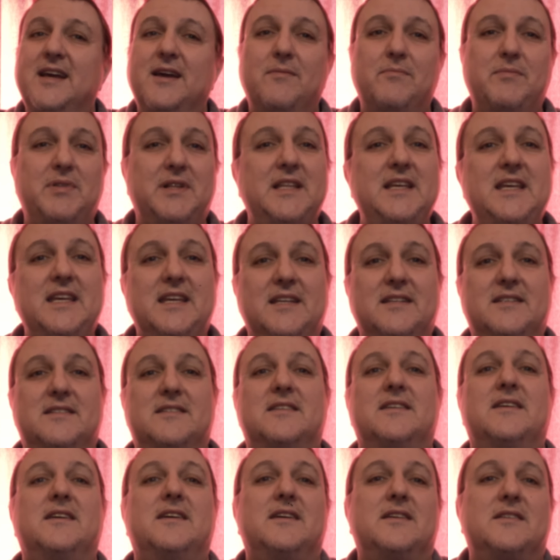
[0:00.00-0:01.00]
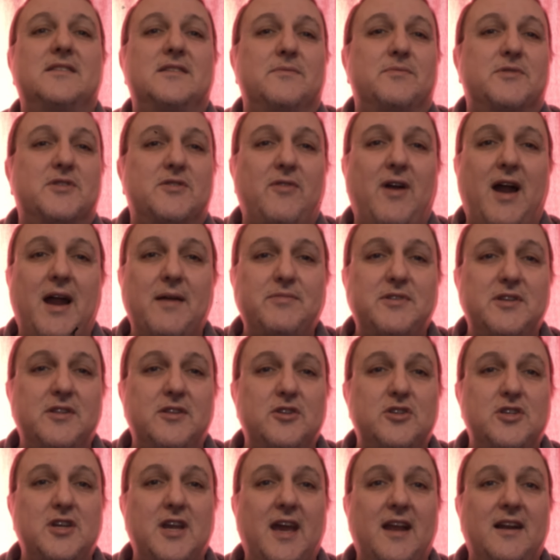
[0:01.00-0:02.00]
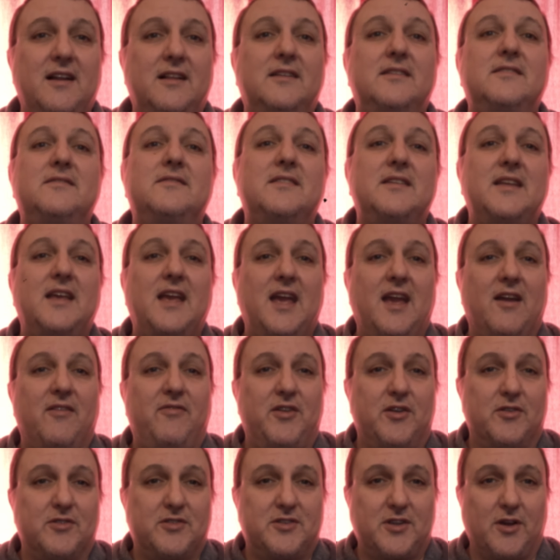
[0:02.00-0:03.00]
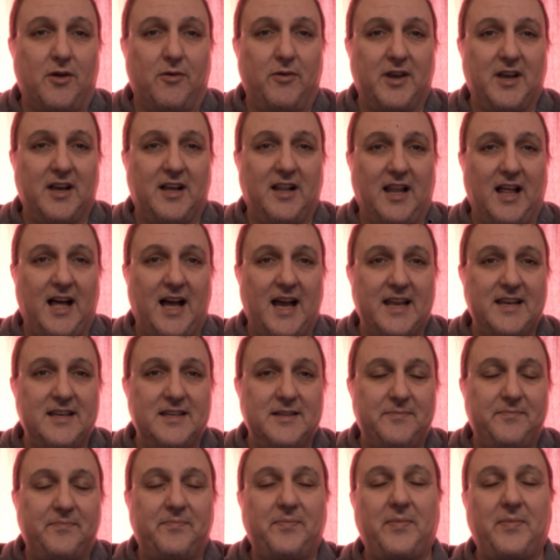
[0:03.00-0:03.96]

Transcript: please subscribe to the channel if you're so inclined.